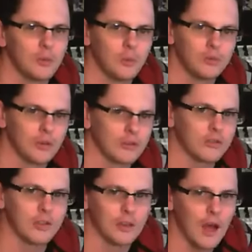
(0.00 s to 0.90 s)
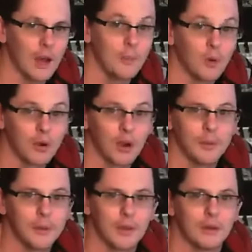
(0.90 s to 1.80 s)
we'll start to see a lot more
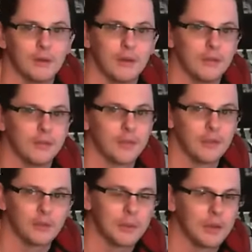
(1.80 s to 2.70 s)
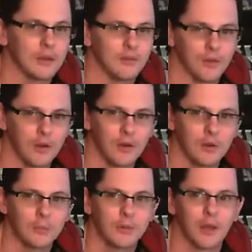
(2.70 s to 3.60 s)
coming in and things being
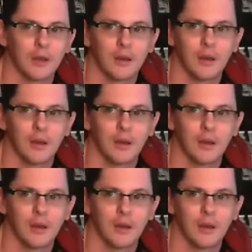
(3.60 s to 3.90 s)
confirmed and